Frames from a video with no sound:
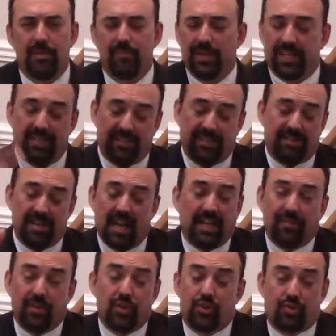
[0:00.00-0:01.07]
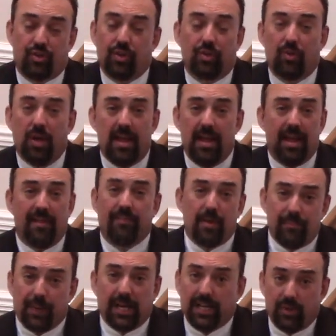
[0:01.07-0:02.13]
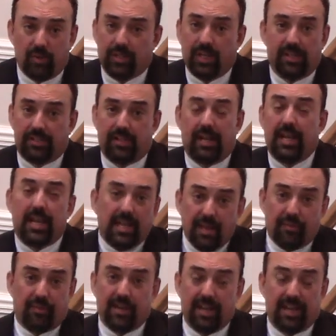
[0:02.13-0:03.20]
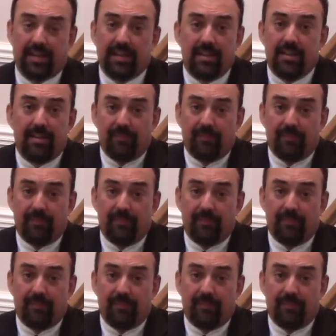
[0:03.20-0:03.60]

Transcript: because it's not even true. Everybody who does anything